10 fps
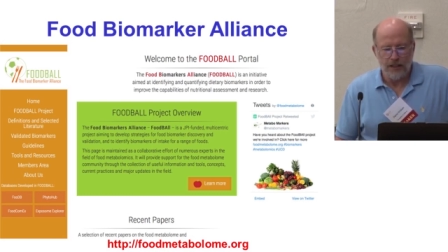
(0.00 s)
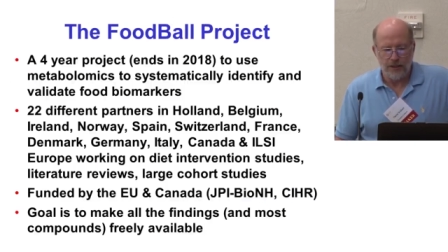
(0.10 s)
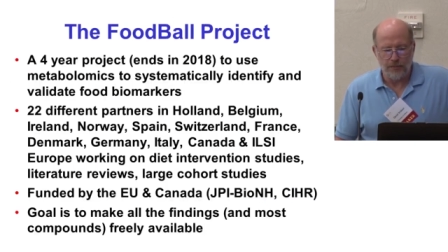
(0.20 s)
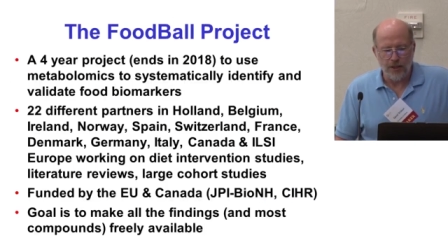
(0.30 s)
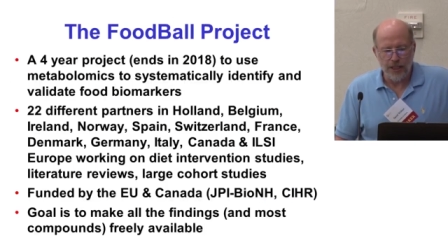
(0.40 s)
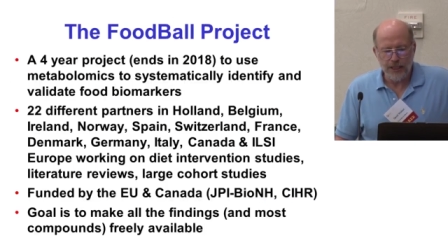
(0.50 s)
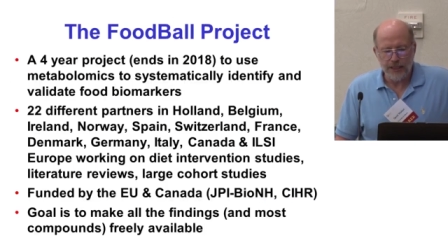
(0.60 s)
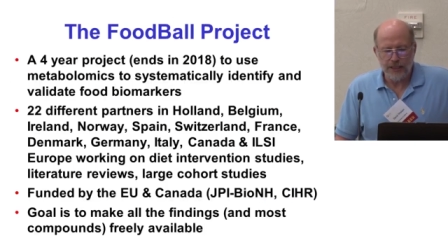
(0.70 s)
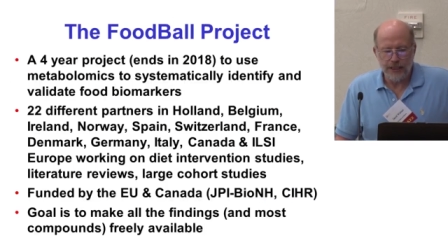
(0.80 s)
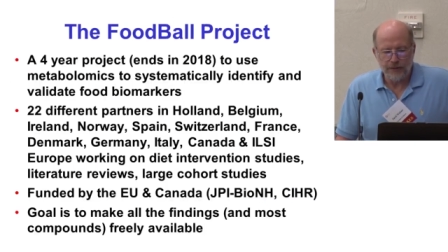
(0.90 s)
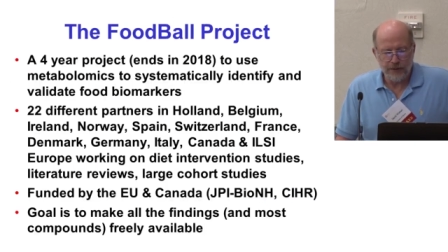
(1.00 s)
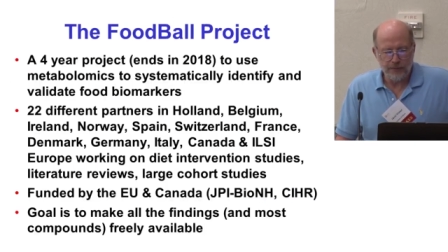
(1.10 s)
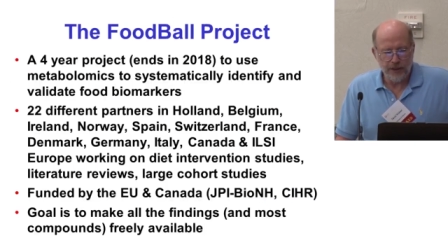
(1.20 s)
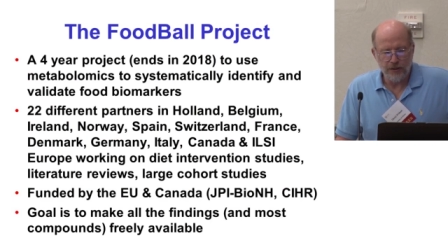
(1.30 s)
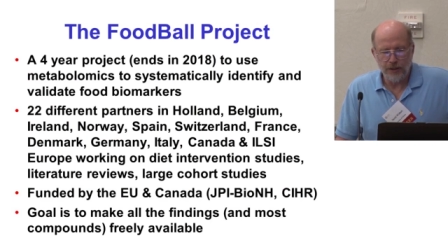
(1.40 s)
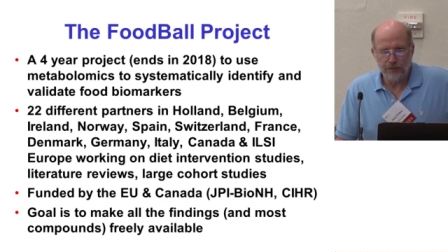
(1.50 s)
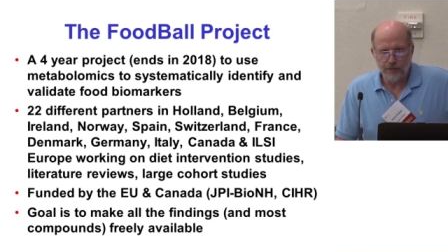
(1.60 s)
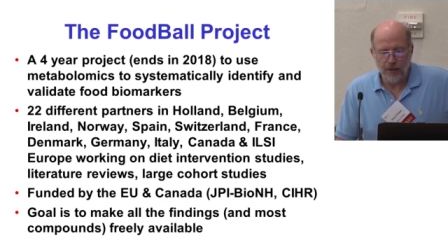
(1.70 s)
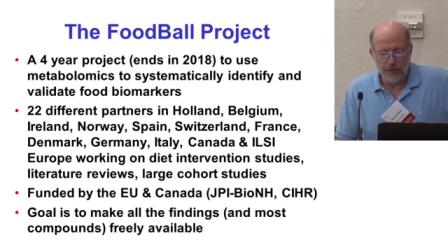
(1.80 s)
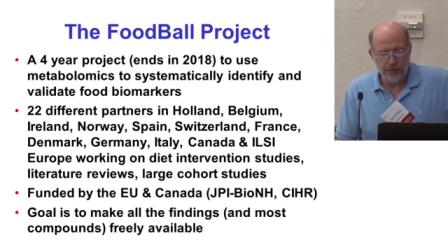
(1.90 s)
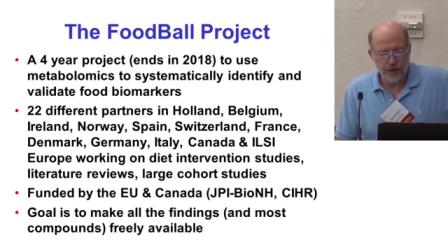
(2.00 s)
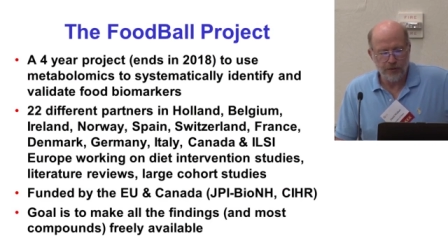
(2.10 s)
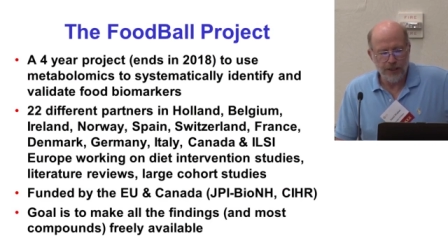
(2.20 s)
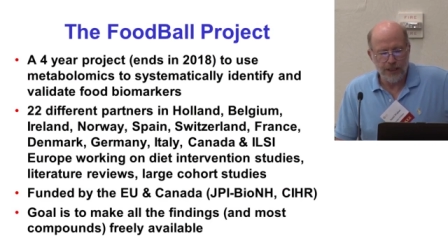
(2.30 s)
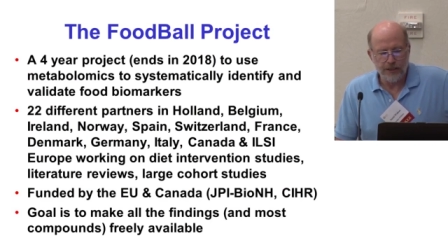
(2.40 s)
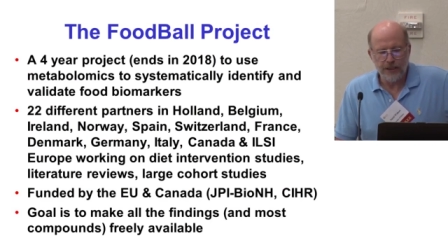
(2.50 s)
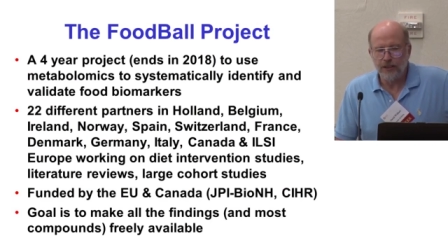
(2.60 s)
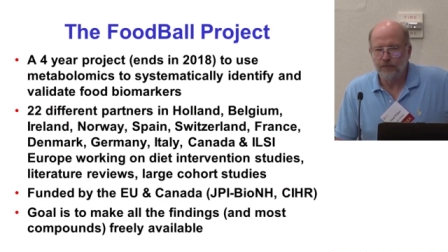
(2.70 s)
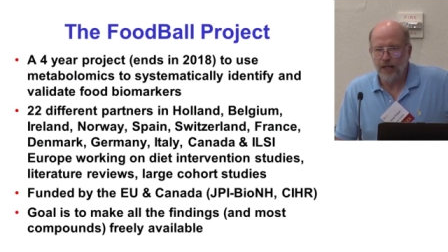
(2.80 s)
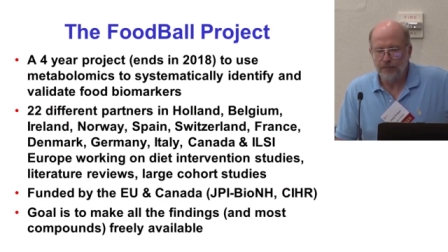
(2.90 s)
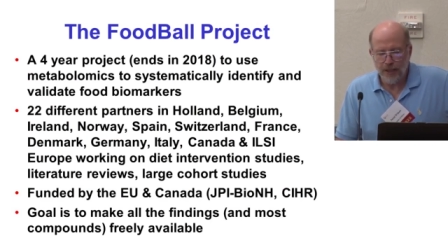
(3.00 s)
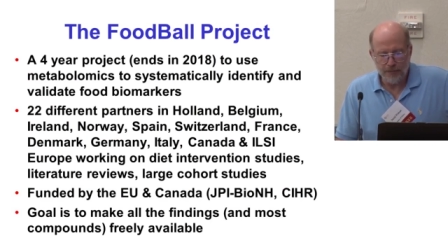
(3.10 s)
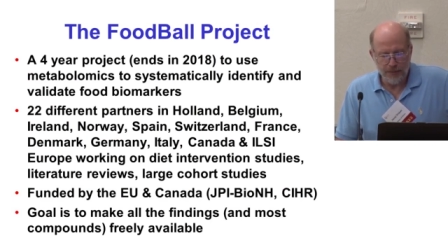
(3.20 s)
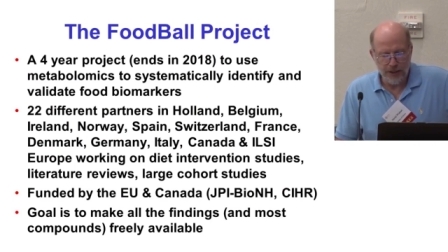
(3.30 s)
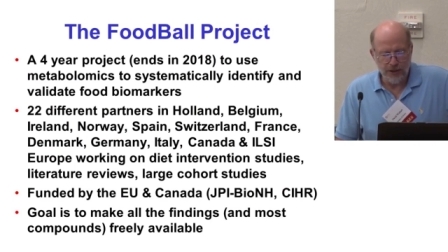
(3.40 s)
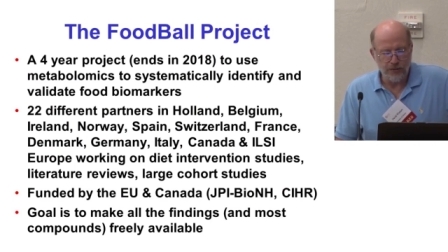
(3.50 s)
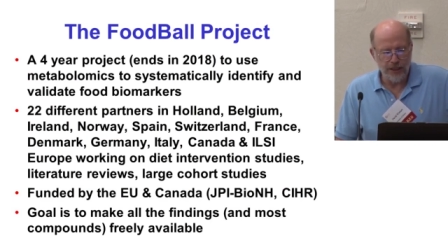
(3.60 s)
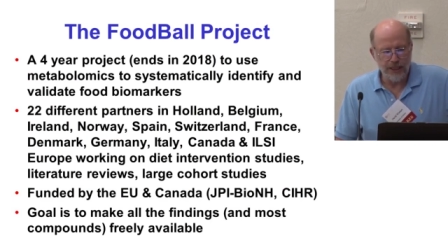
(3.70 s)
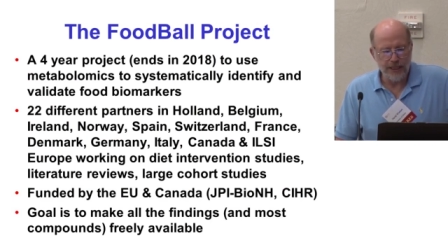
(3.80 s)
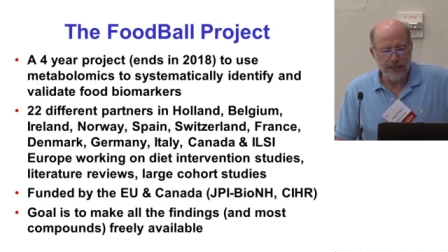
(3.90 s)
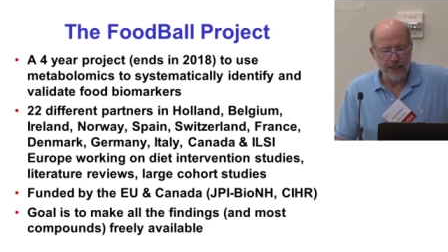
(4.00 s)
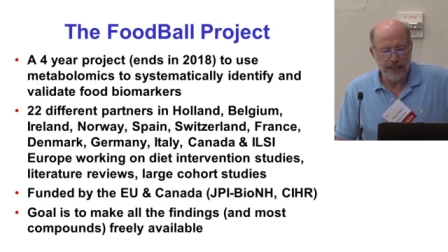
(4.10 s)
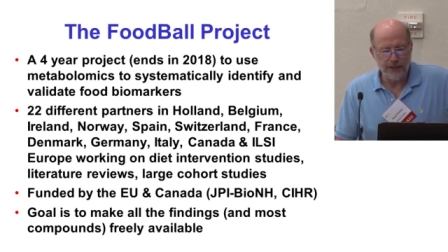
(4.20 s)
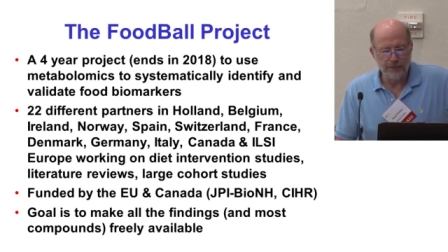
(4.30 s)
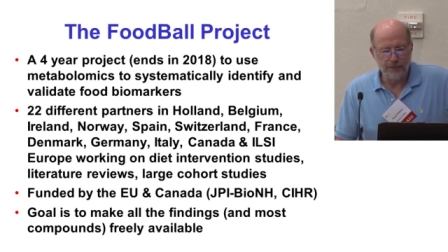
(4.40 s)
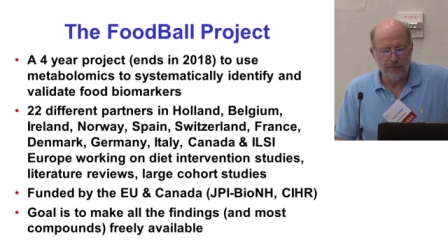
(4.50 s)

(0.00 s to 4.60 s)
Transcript: So the project itself has been going on for 3 years. It'll wrap up in 2018.